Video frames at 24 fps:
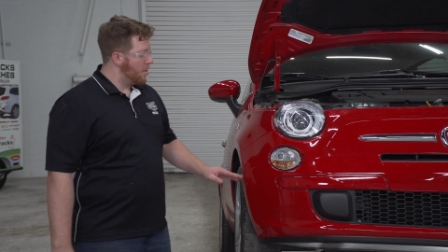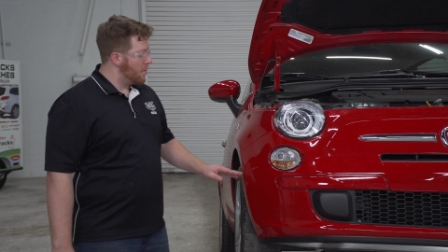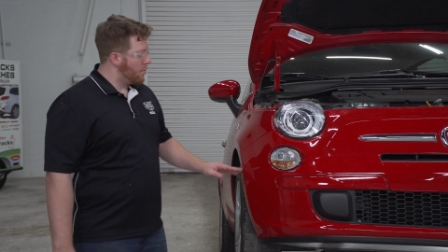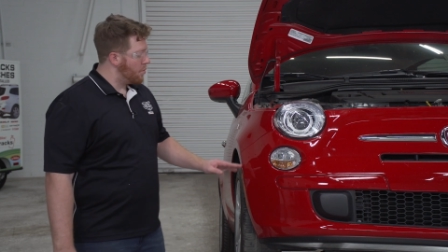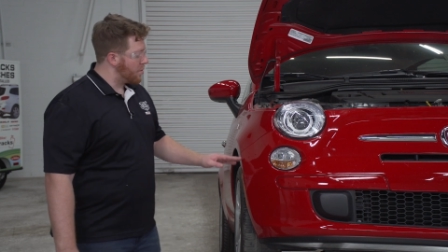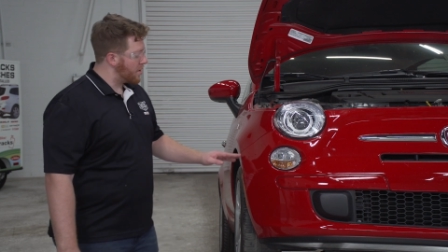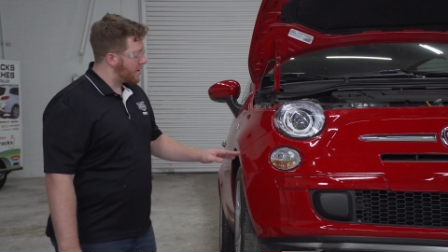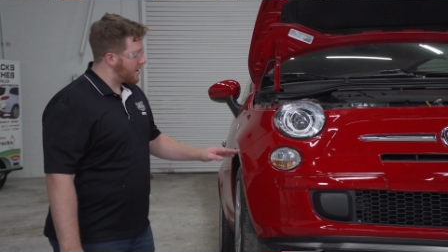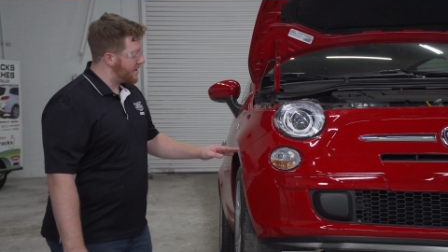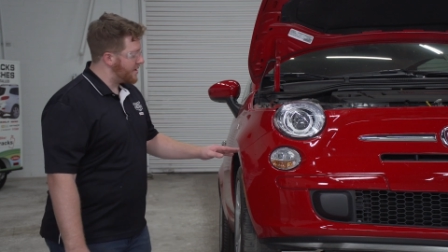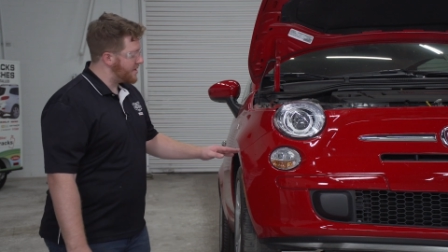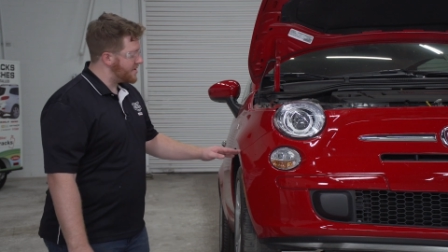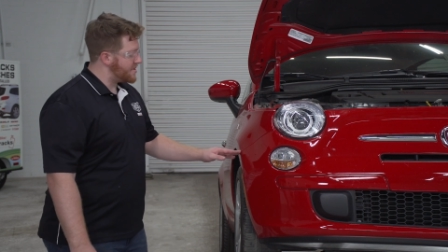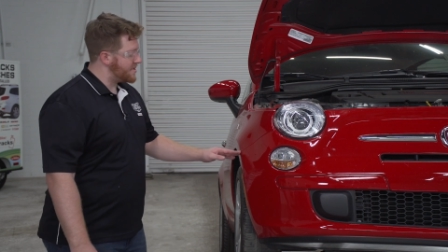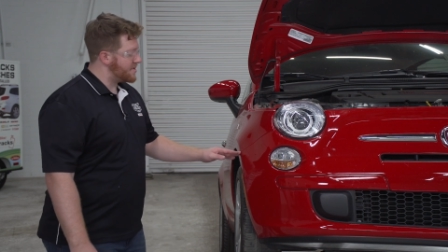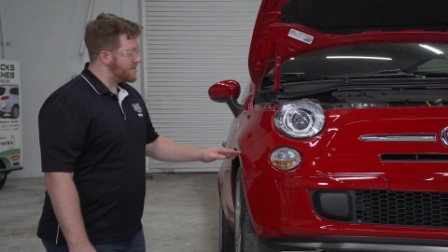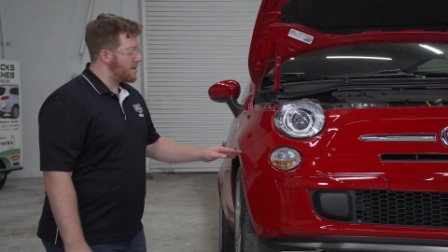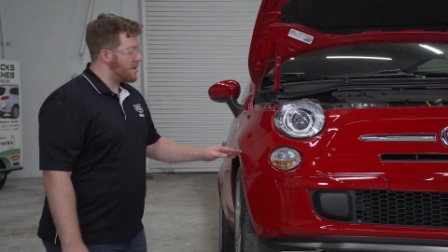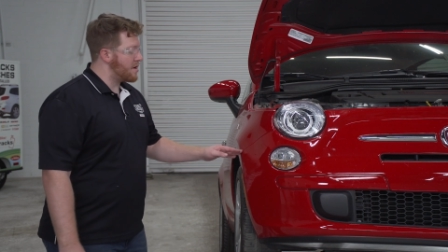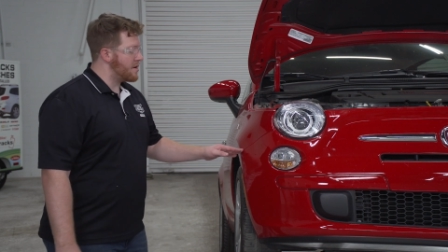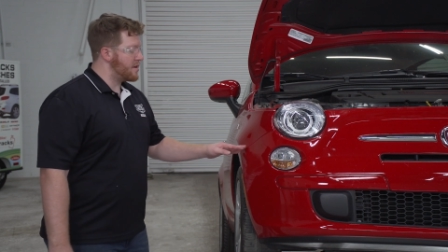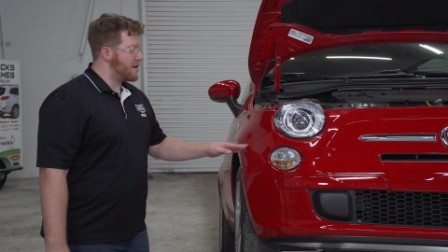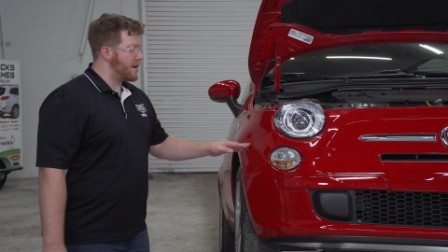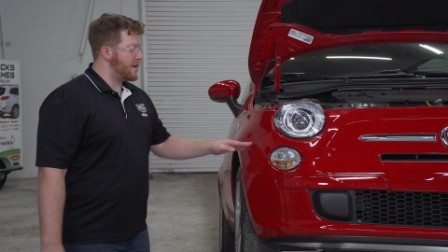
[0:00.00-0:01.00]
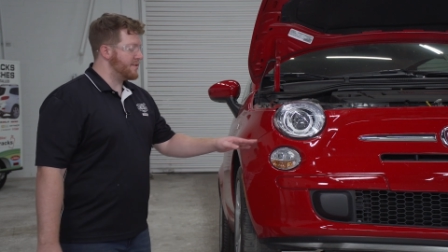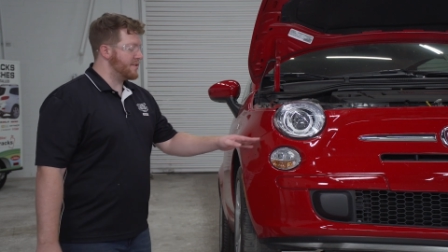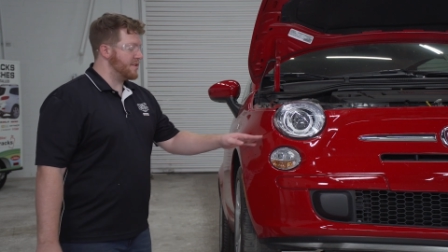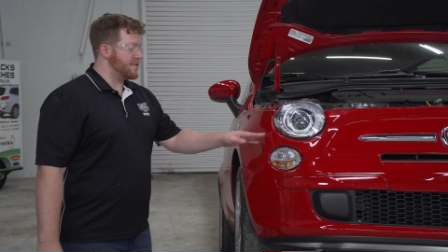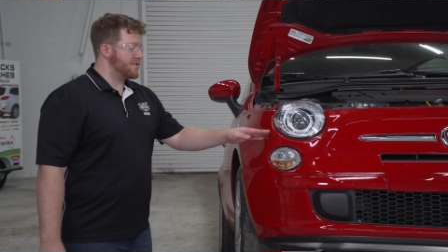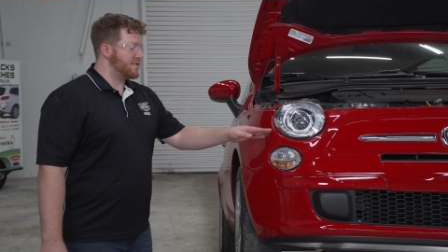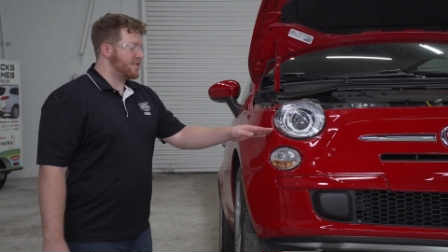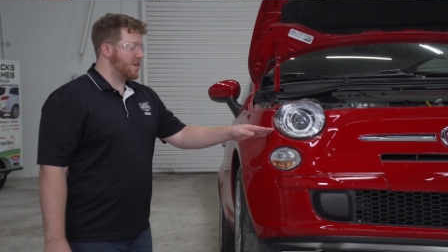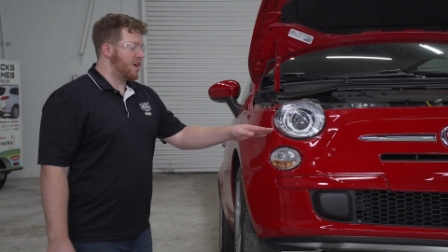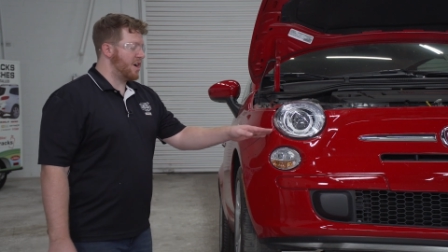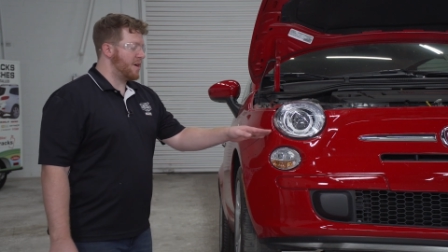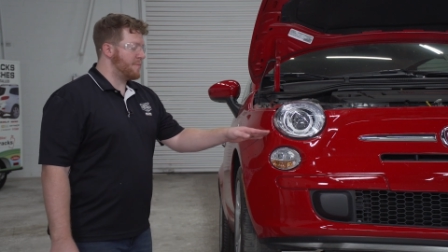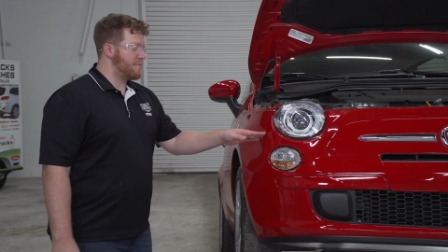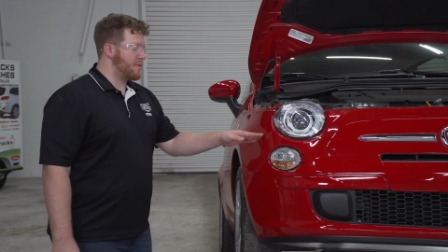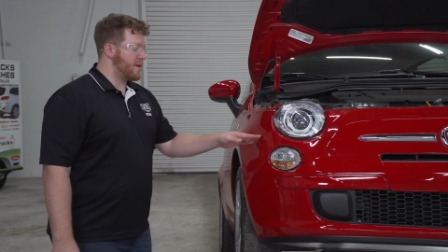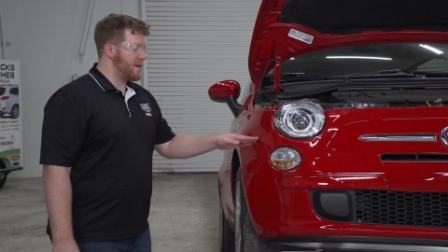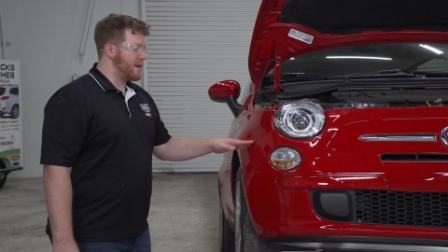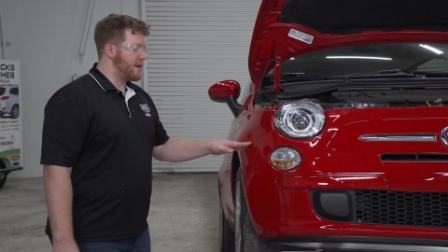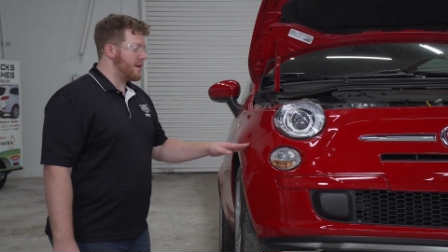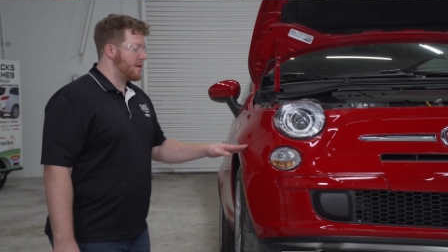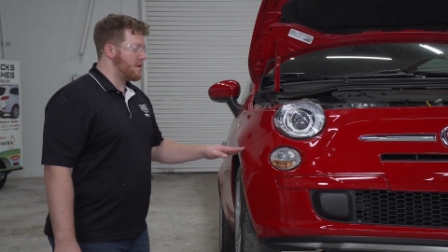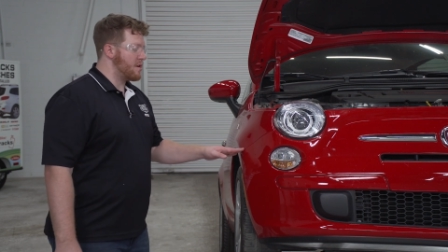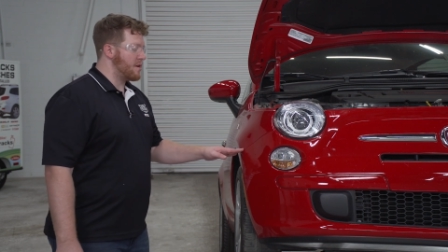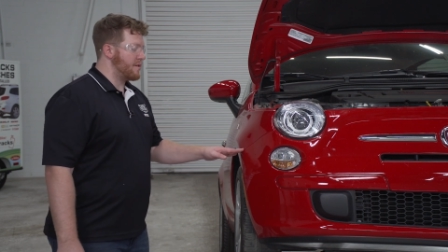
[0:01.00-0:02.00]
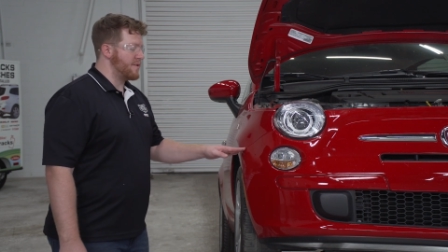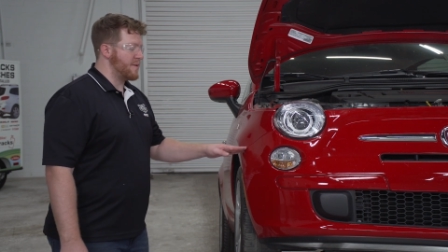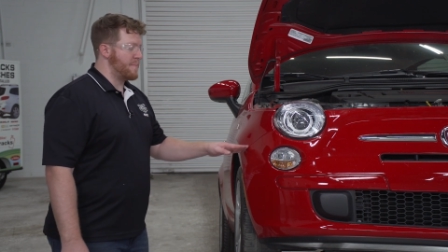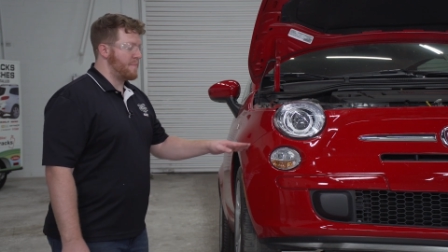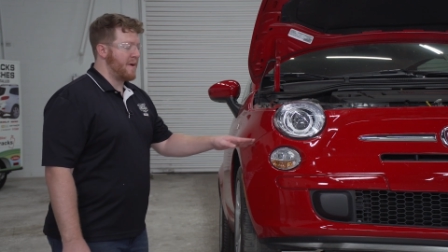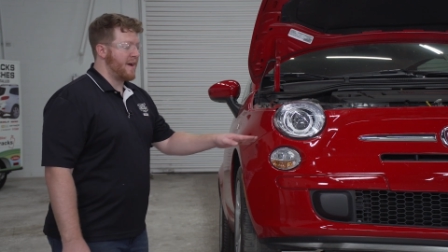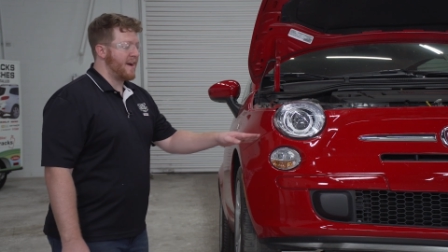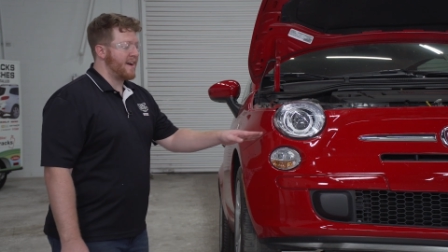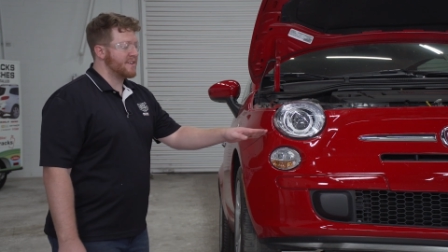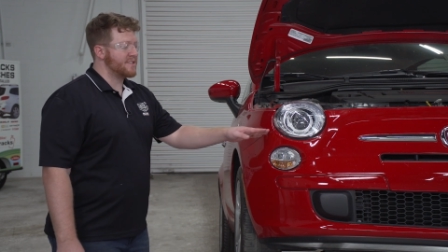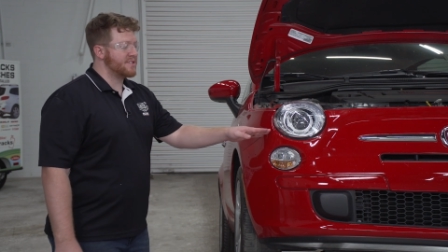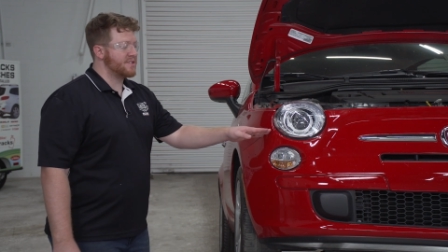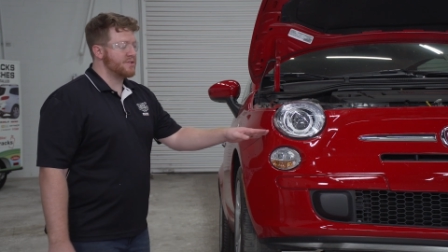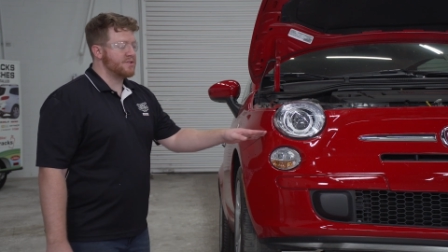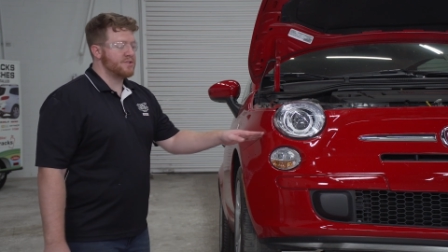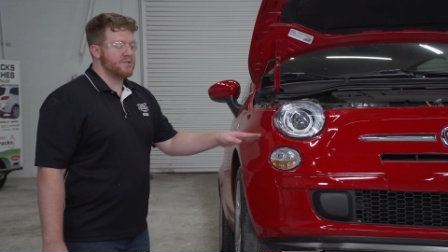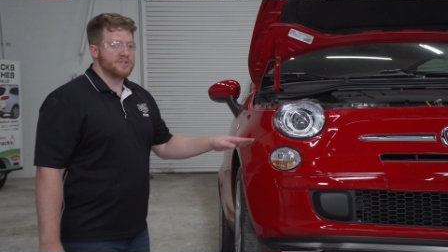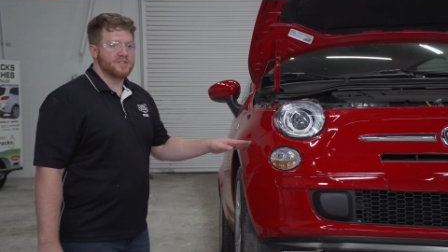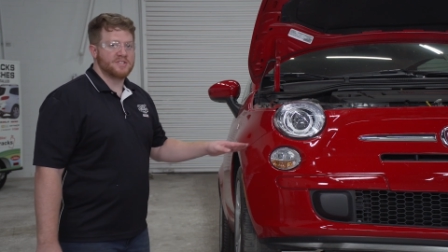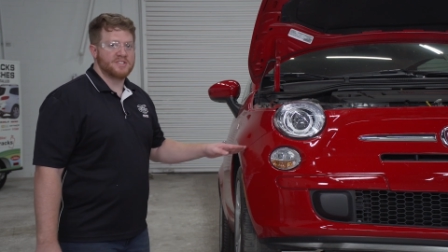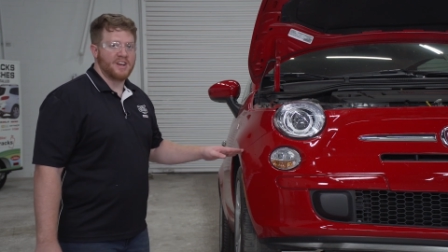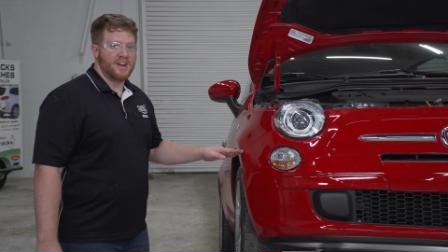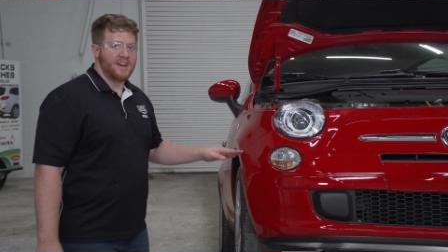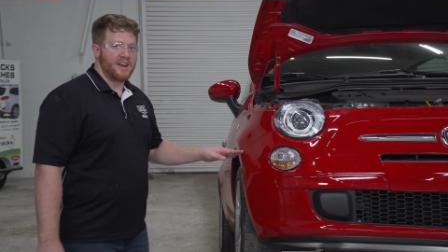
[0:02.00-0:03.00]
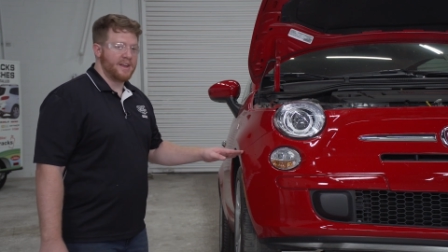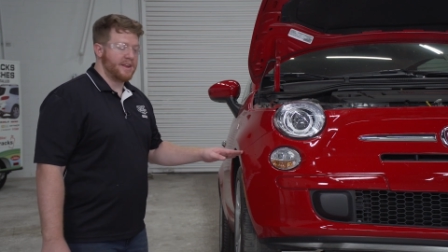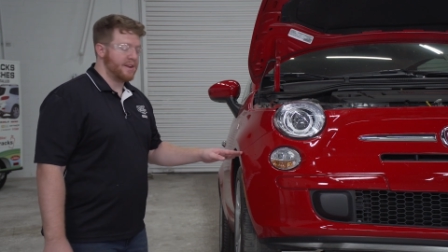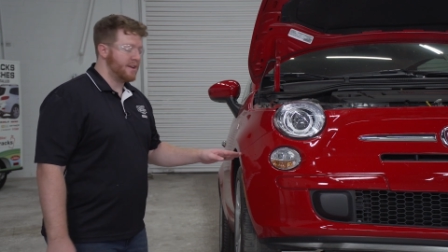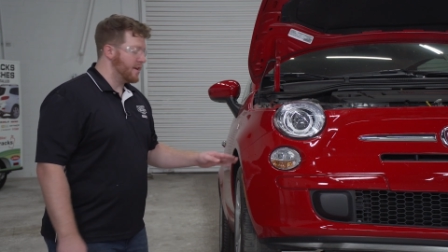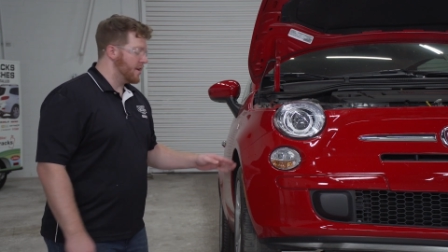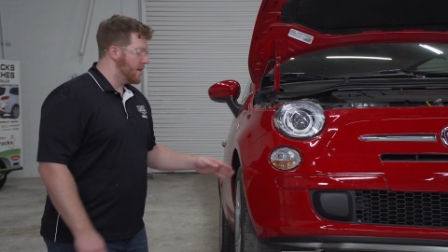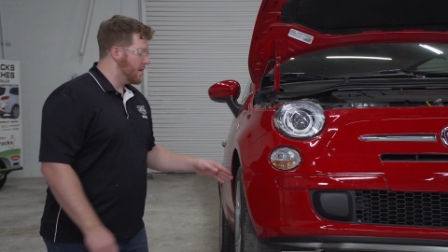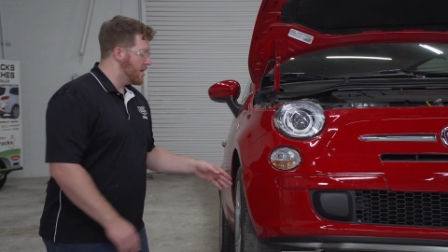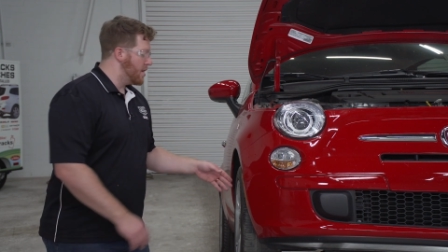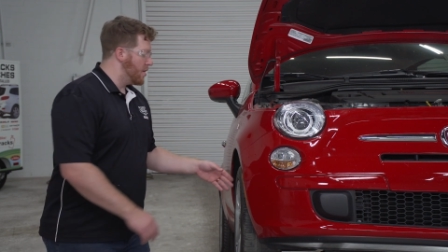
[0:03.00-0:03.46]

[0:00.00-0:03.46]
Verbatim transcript: We're gonna start on the top right here on the passenger side.